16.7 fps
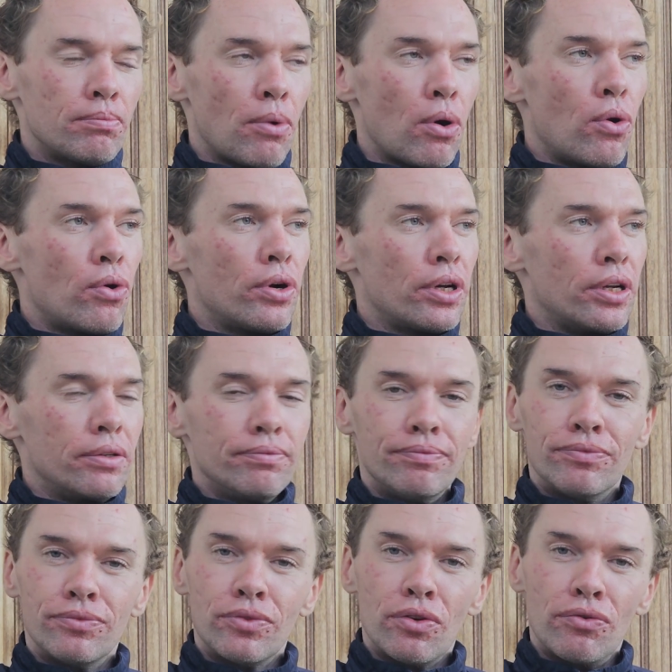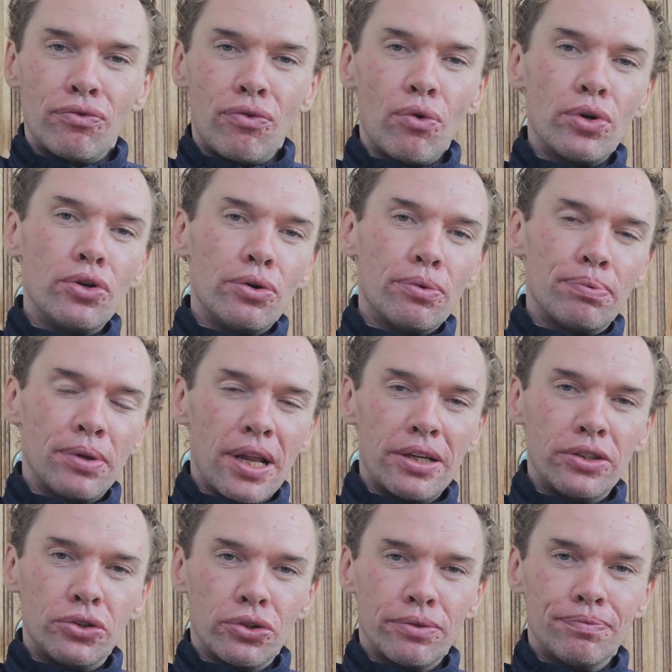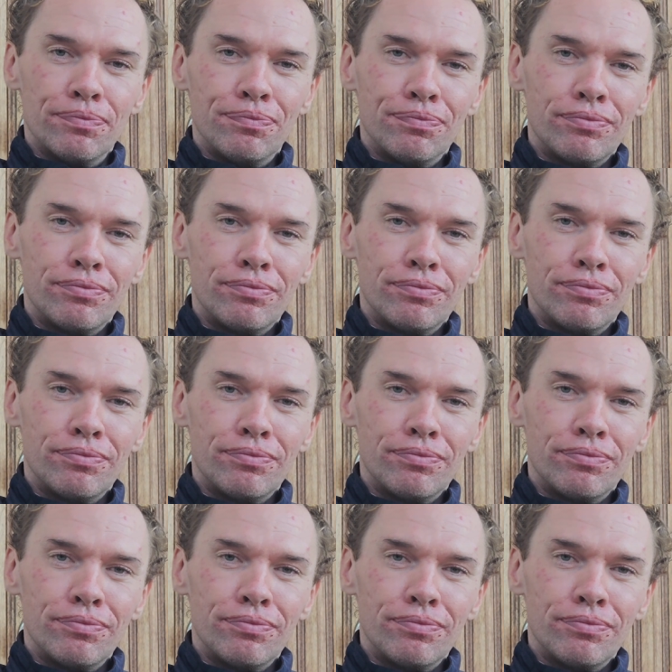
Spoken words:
Boy, for your pleasure.